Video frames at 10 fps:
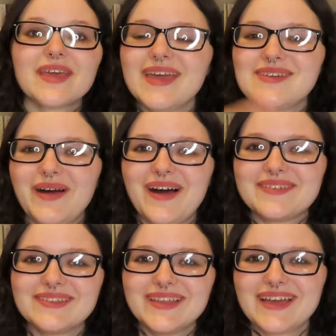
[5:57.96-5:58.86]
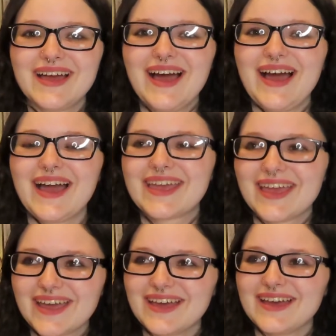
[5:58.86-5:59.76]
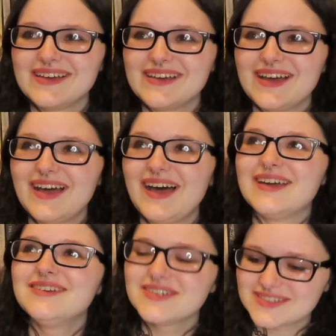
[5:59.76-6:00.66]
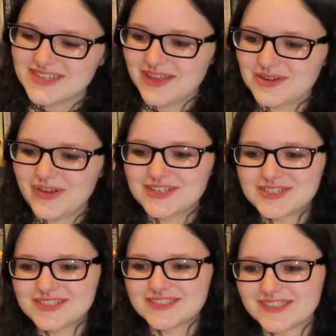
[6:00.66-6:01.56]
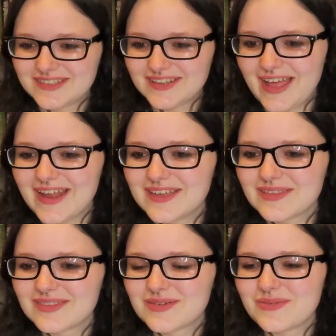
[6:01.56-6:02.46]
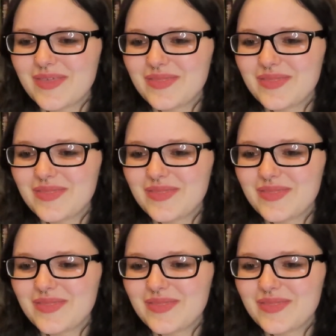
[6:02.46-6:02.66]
Like, I can't understand why she didn't like the way